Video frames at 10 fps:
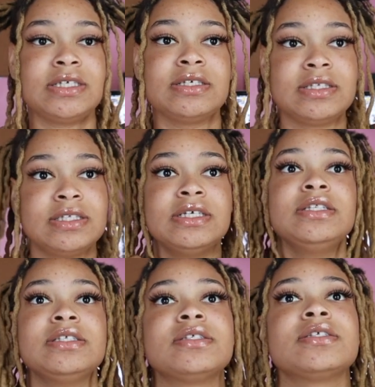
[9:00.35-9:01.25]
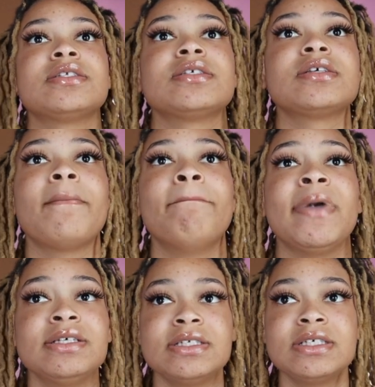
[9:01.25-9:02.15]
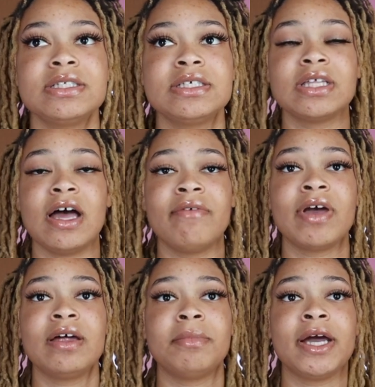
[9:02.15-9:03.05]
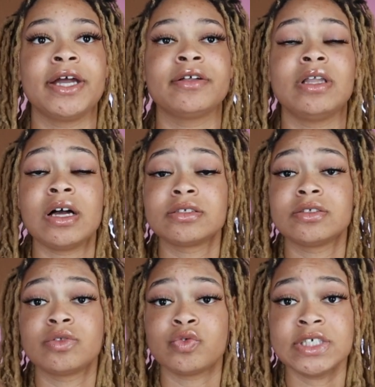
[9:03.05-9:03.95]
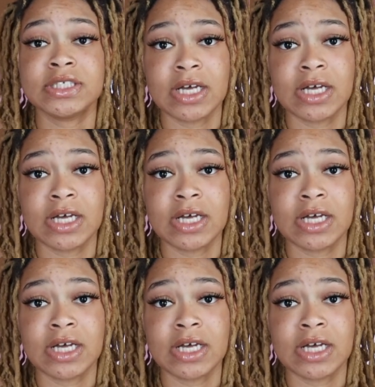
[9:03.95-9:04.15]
Since May 16th, I've gotten my hair locked 3